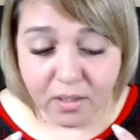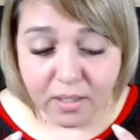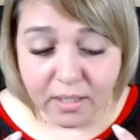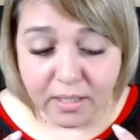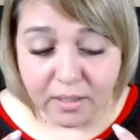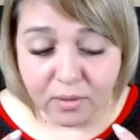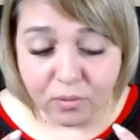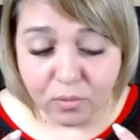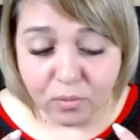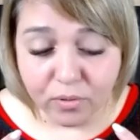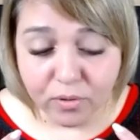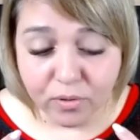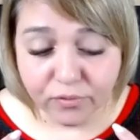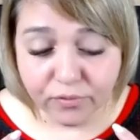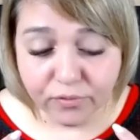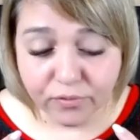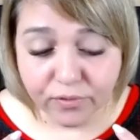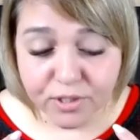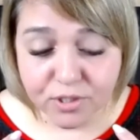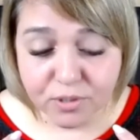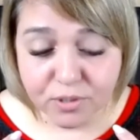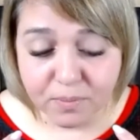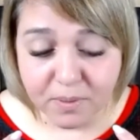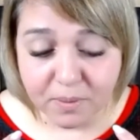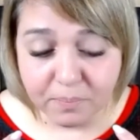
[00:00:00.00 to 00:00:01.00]
In order for
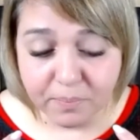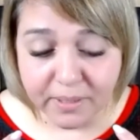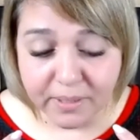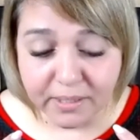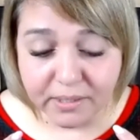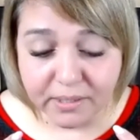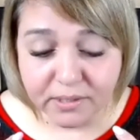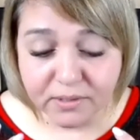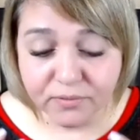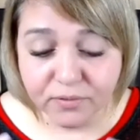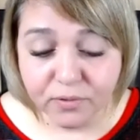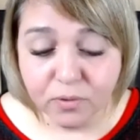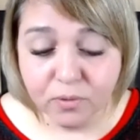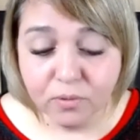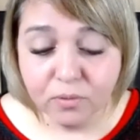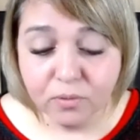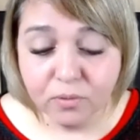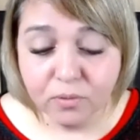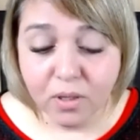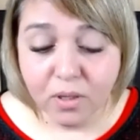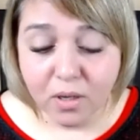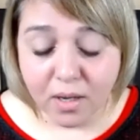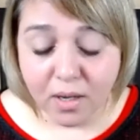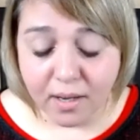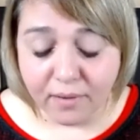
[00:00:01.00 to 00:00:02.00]
us to be peaceful,
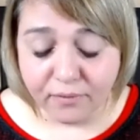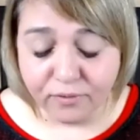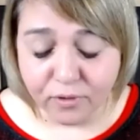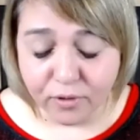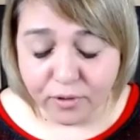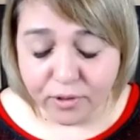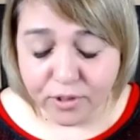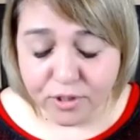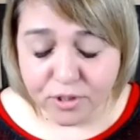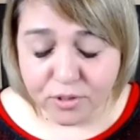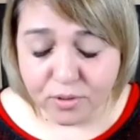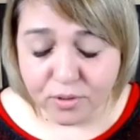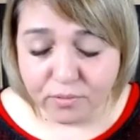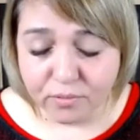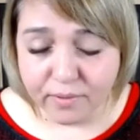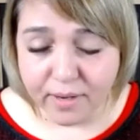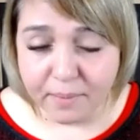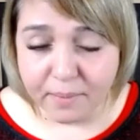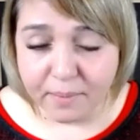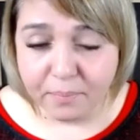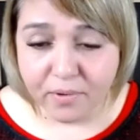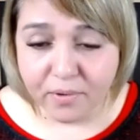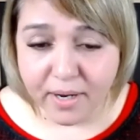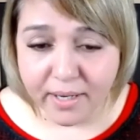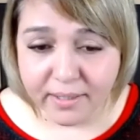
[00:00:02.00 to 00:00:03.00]
I've got to do a
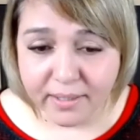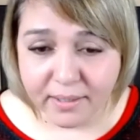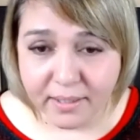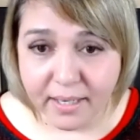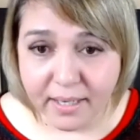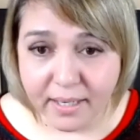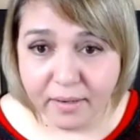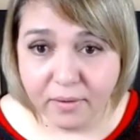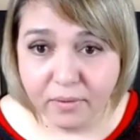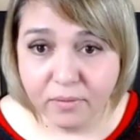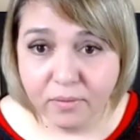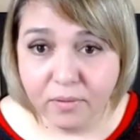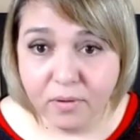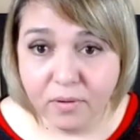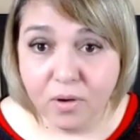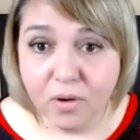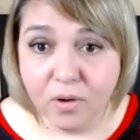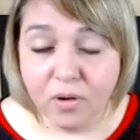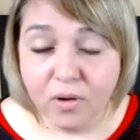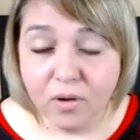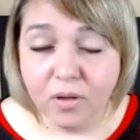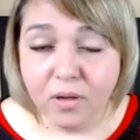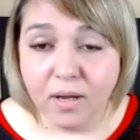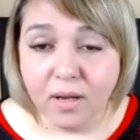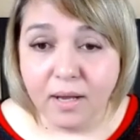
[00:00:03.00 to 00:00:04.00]
rep right now.
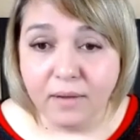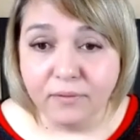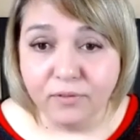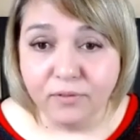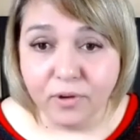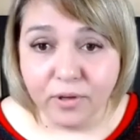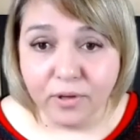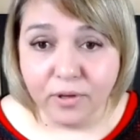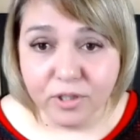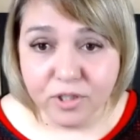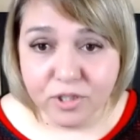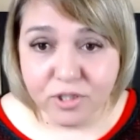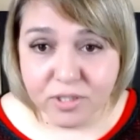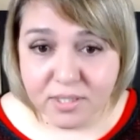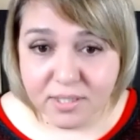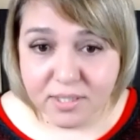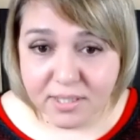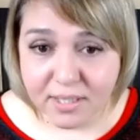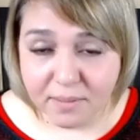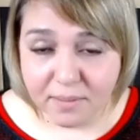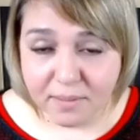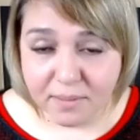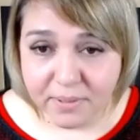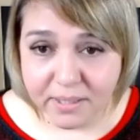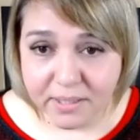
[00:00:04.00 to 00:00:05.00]
I've got to just
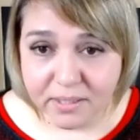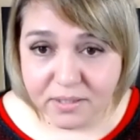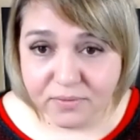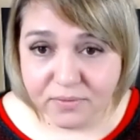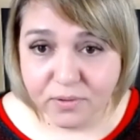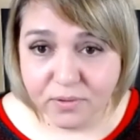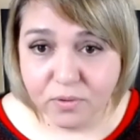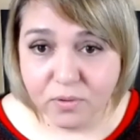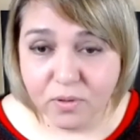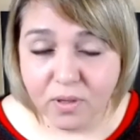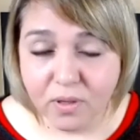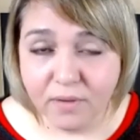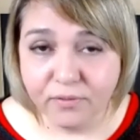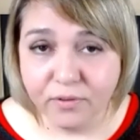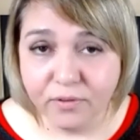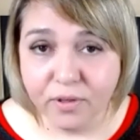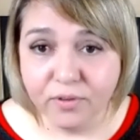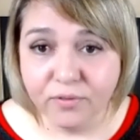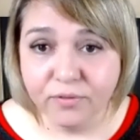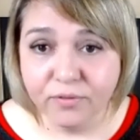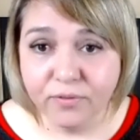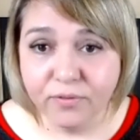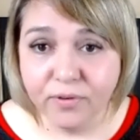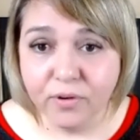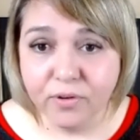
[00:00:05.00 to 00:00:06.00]
stay peaceful. I've got to
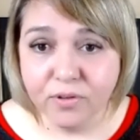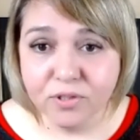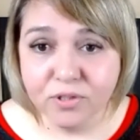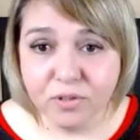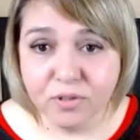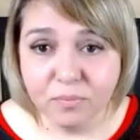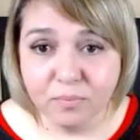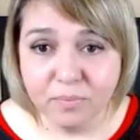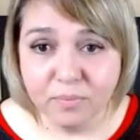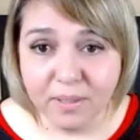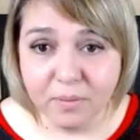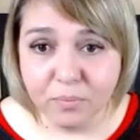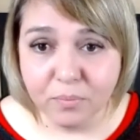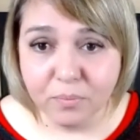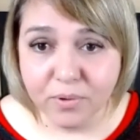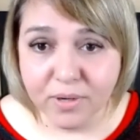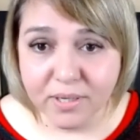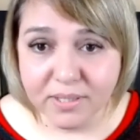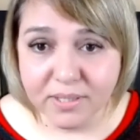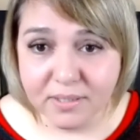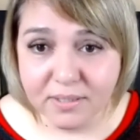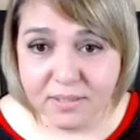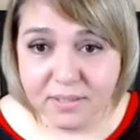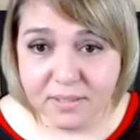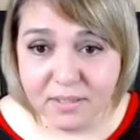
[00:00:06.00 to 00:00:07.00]
focus on being
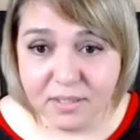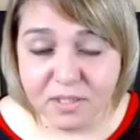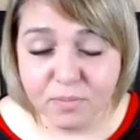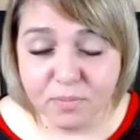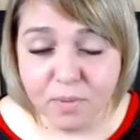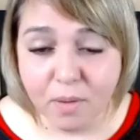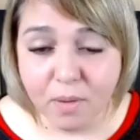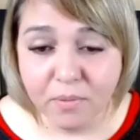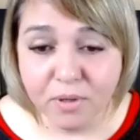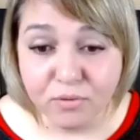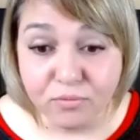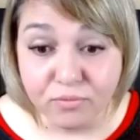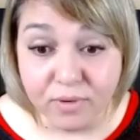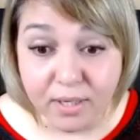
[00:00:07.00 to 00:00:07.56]
present in this moment.